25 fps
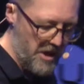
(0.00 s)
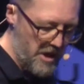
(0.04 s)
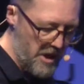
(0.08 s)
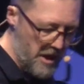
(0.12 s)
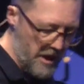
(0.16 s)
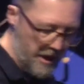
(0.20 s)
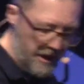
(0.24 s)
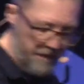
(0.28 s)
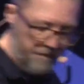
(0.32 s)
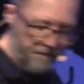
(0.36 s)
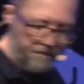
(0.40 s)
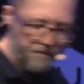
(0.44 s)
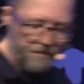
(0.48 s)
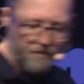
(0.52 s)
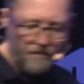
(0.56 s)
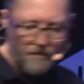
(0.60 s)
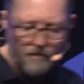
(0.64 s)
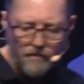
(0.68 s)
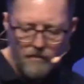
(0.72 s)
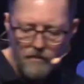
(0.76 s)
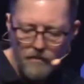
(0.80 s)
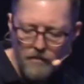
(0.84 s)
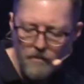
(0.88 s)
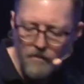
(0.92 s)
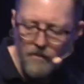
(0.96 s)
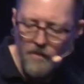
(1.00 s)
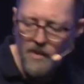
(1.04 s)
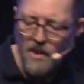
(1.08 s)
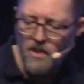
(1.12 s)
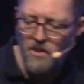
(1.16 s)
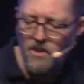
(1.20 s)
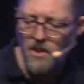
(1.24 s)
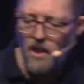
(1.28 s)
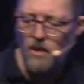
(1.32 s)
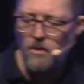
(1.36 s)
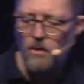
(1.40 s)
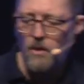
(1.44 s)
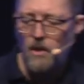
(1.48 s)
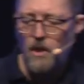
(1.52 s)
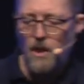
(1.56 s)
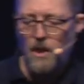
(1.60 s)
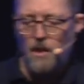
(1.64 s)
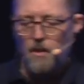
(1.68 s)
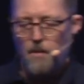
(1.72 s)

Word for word: at night. So,